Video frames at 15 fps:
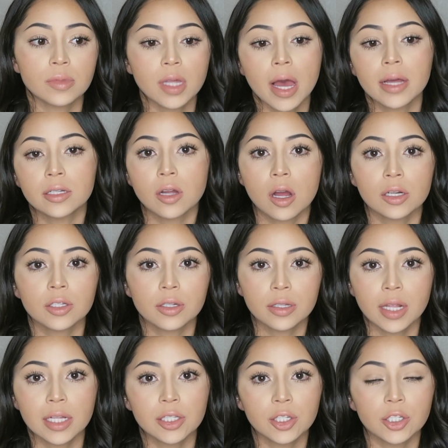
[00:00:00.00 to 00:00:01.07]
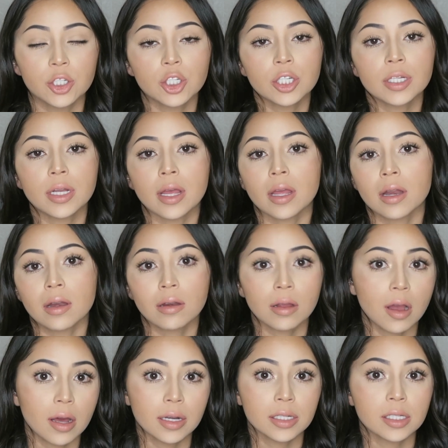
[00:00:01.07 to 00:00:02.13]
that doctor, that surgeon, and
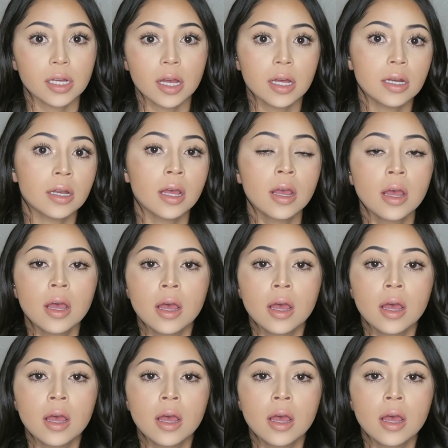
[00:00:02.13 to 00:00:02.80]
got it done.